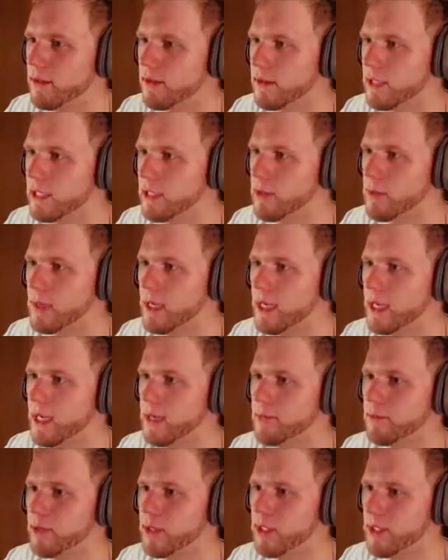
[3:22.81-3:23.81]
That would
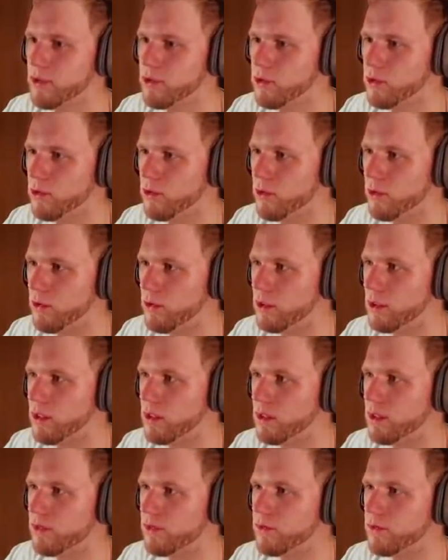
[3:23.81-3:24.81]
be pretty cool
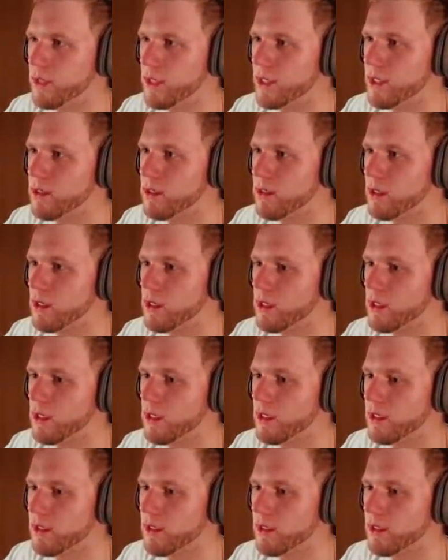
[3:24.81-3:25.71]
if we could,